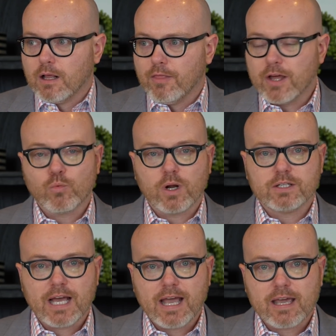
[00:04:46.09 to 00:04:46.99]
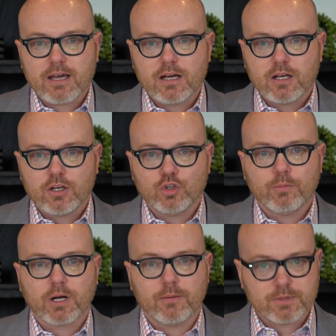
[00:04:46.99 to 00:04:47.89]
Then one day, you
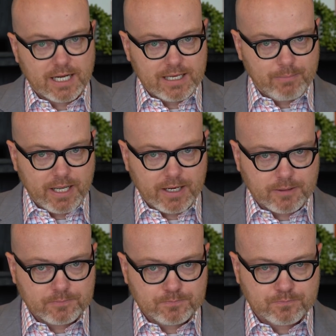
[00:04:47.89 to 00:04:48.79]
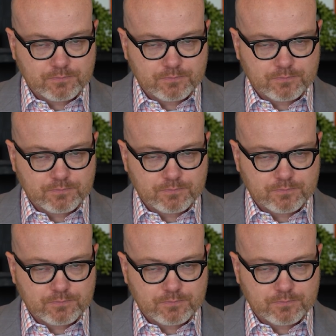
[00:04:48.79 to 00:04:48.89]
become diabetic.